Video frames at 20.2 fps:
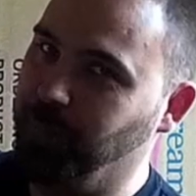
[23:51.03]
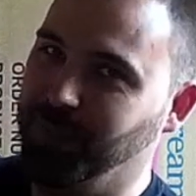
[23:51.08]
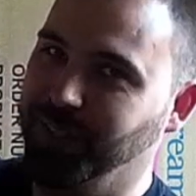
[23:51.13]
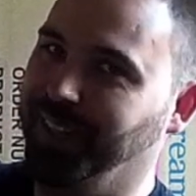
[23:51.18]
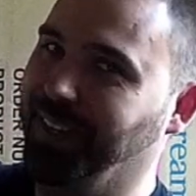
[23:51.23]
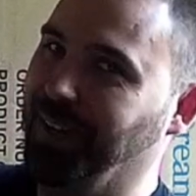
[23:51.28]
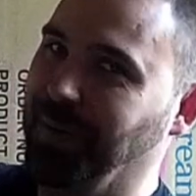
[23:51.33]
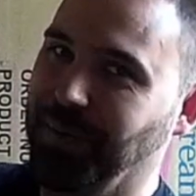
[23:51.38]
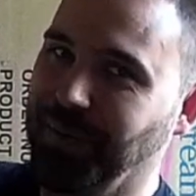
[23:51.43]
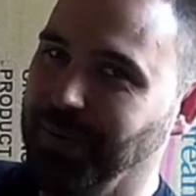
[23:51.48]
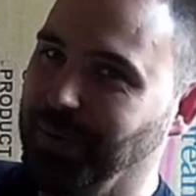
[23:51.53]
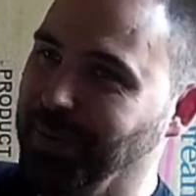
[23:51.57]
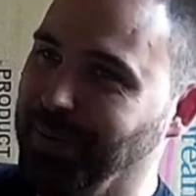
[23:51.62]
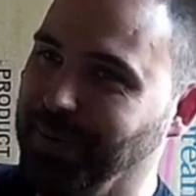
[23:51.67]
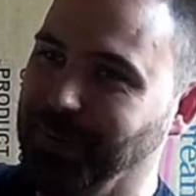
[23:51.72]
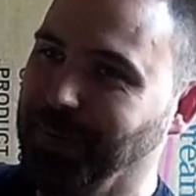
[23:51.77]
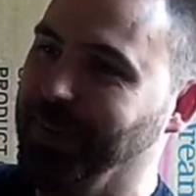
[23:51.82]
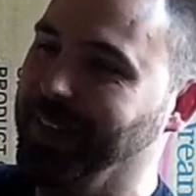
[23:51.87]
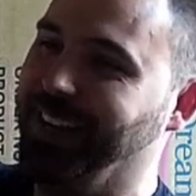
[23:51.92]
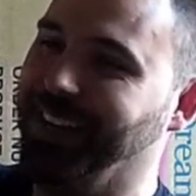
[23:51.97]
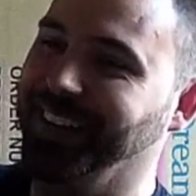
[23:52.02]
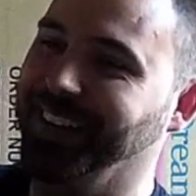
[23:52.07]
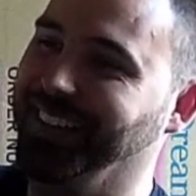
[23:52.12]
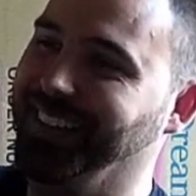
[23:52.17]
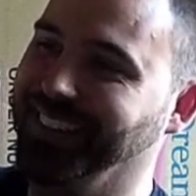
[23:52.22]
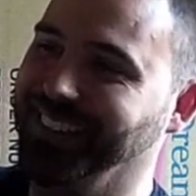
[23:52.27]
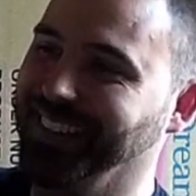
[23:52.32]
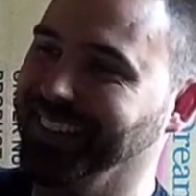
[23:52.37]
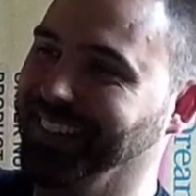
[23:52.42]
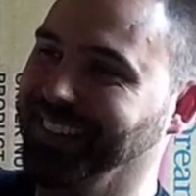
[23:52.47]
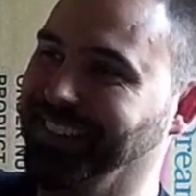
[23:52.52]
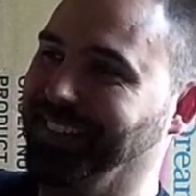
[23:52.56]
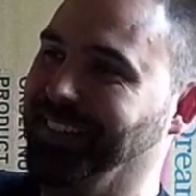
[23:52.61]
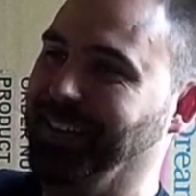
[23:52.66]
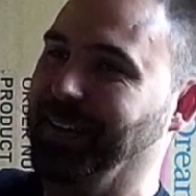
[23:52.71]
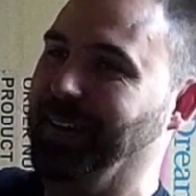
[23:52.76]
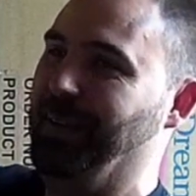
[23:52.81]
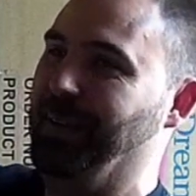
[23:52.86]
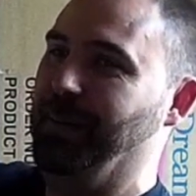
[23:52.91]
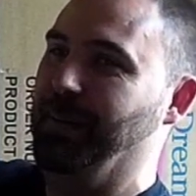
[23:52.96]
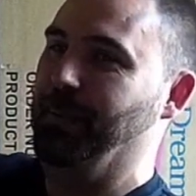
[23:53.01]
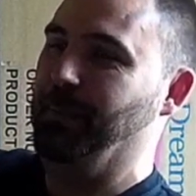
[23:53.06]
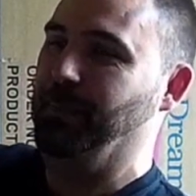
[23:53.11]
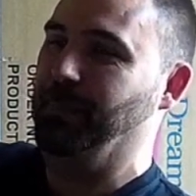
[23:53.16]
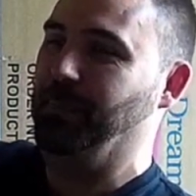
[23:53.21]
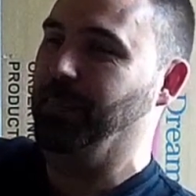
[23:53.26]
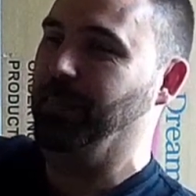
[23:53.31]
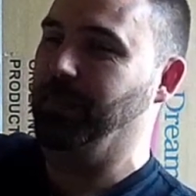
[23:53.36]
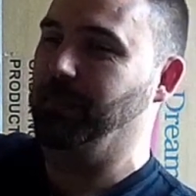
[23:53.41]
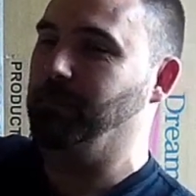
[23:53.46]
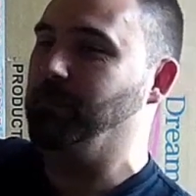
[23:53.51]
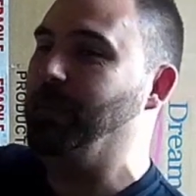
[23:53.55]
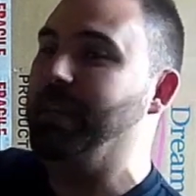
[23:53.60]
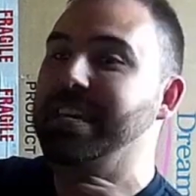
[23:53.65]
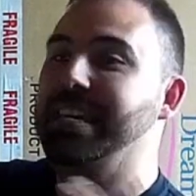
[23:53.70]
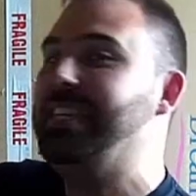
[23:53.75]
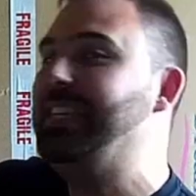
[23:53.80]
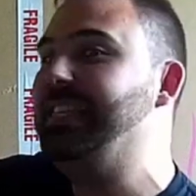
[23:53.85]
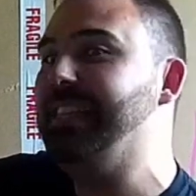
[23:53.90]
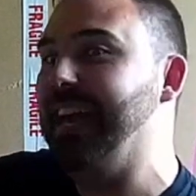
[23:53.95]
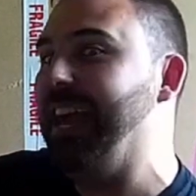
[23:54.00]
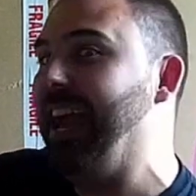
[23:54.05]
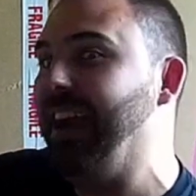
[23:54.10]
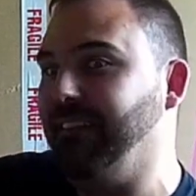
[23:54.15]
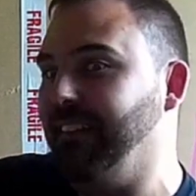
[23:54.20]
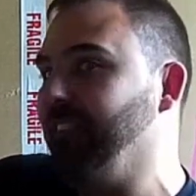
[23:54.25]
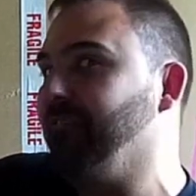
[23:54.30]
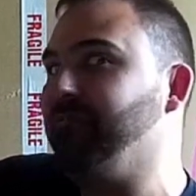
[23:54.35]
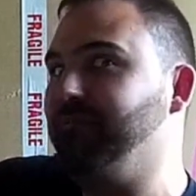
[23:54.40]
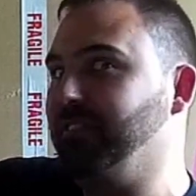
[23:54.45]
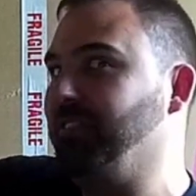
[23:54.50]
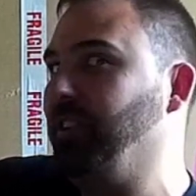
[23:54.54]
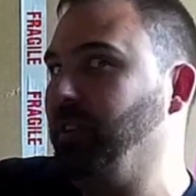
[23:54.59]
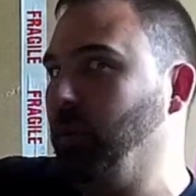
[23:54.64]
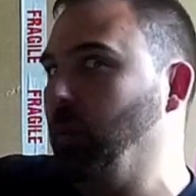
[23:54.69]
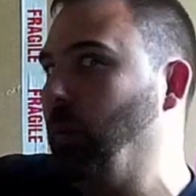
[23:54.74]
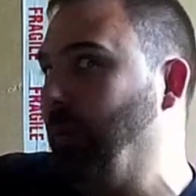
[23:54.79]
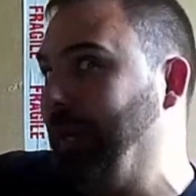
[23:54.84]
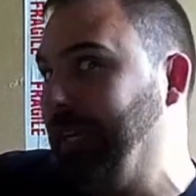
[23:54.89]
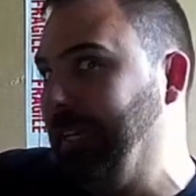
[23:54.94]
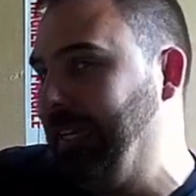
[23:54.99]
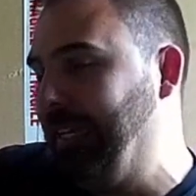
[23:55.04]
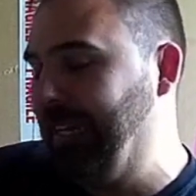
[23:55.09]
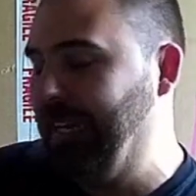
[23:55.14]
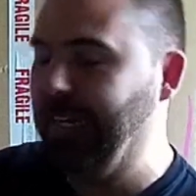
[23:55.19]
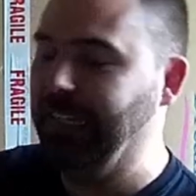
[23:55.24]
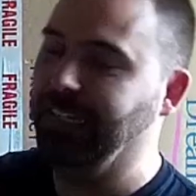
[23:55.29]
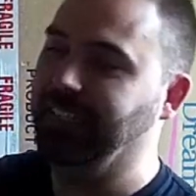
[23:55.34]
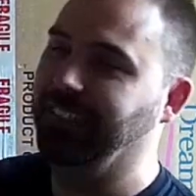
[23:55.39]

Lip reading: We can't just be there every single week.